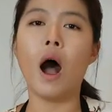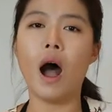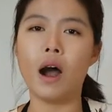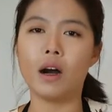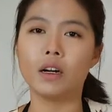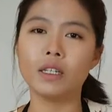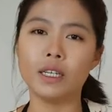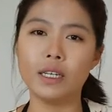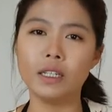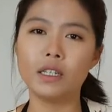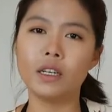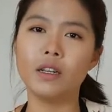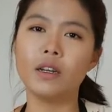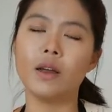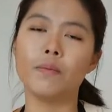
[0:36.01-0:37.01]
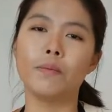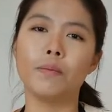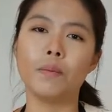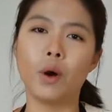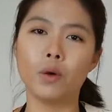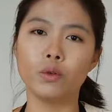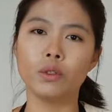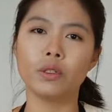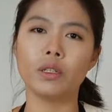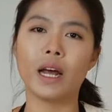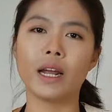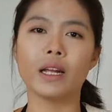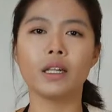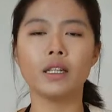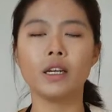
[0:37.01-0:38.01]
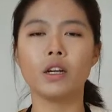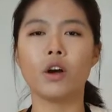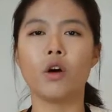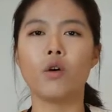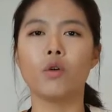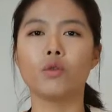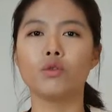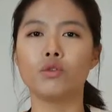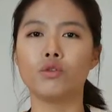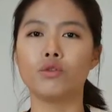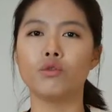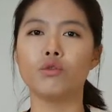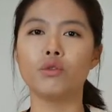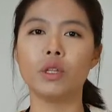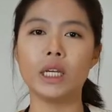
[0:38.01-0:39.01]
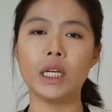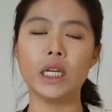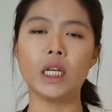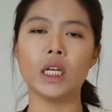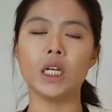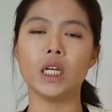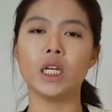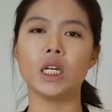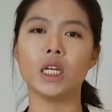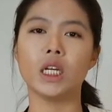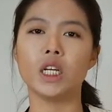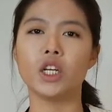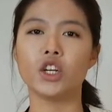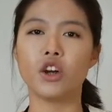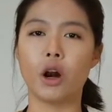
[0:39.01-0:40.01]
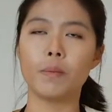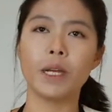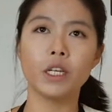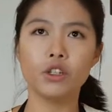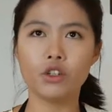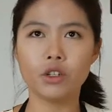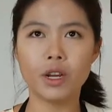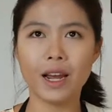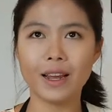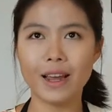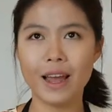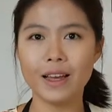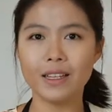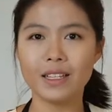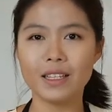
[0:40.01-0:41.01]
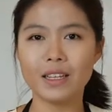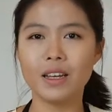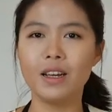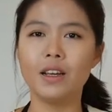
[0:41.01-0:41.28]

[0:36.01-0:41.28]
uneaten and most likely go to the garbage, I guess.